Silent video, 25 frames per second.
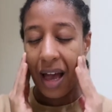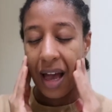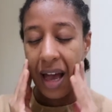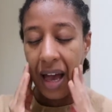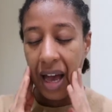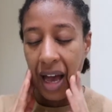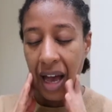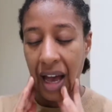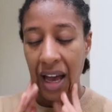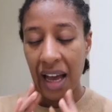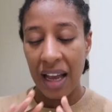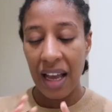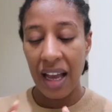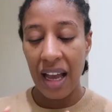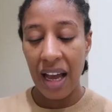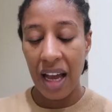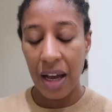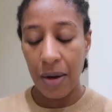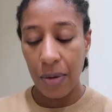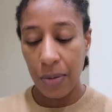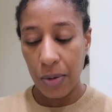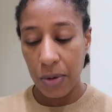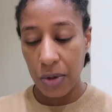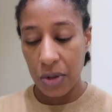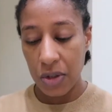
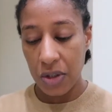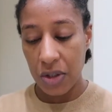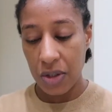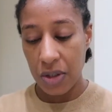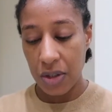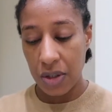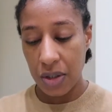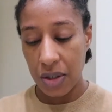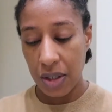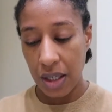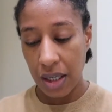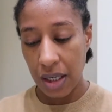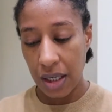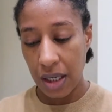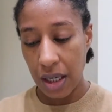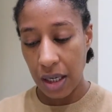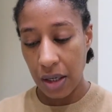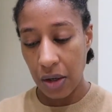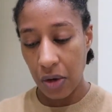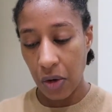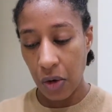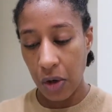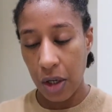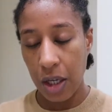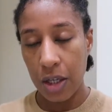I was
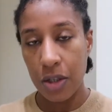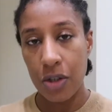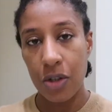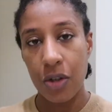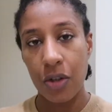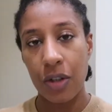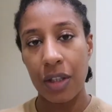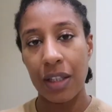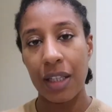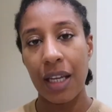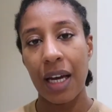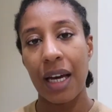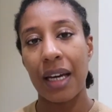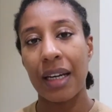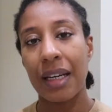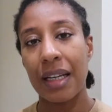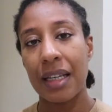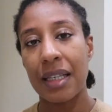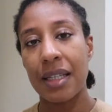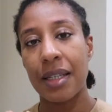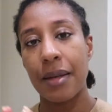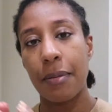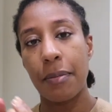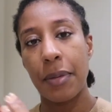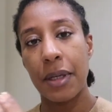thinking, okay, so that
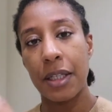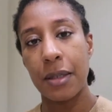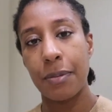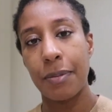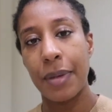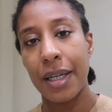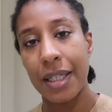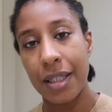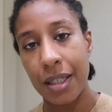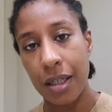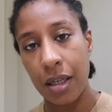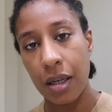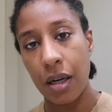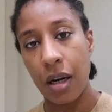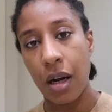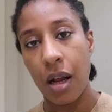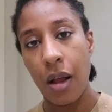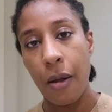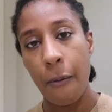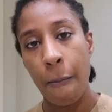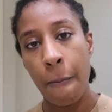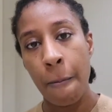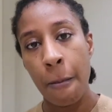is a bit better.